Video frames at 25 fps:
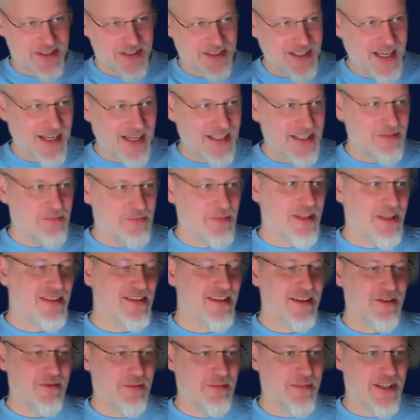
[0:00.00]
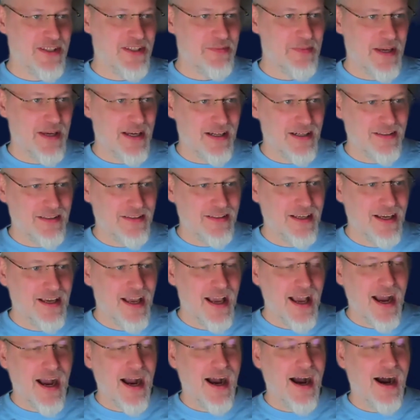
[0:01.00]
the tag is missing or misspelled,
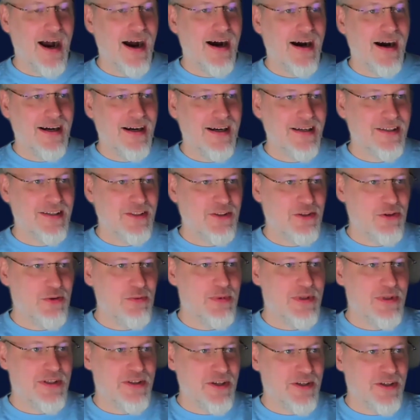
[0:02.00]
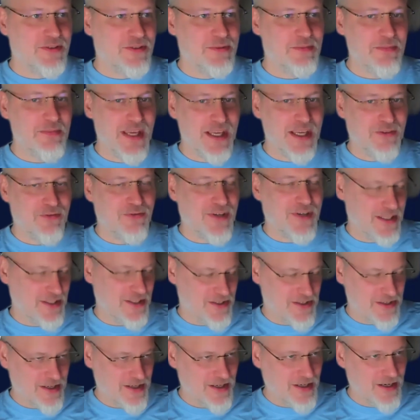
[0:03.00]
you will not make
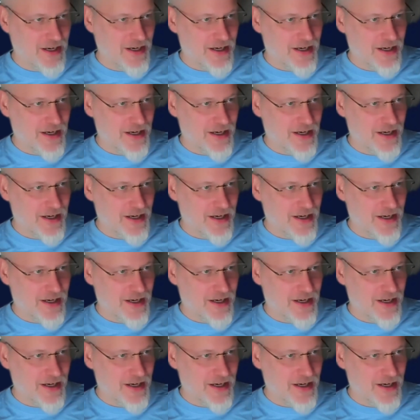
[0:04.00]
friends.